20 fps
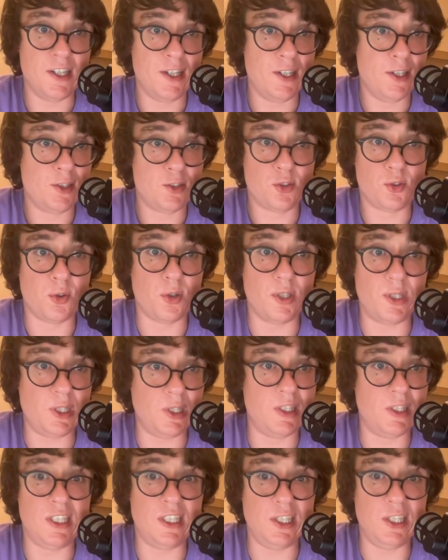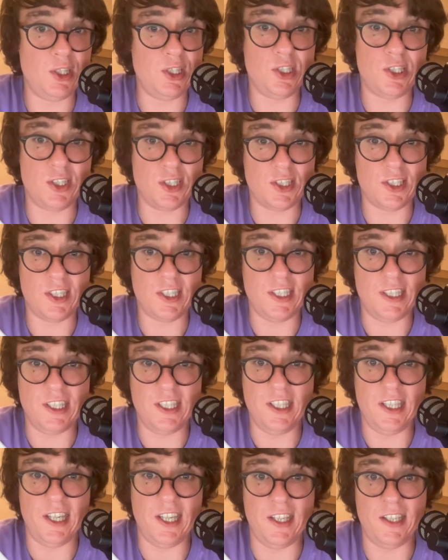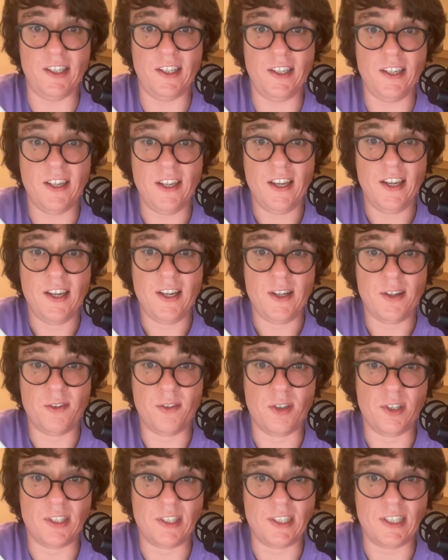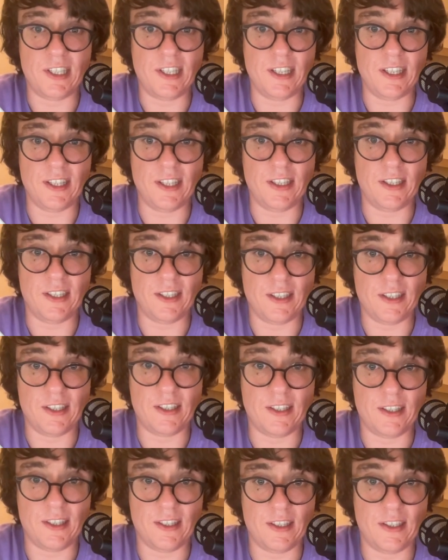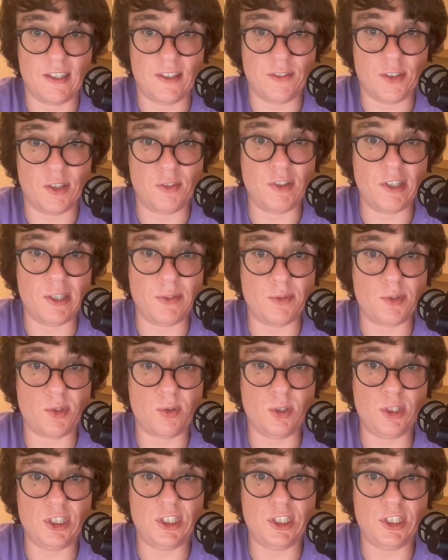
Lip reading: it's often said that if you have promises in a loop, call them with promise all.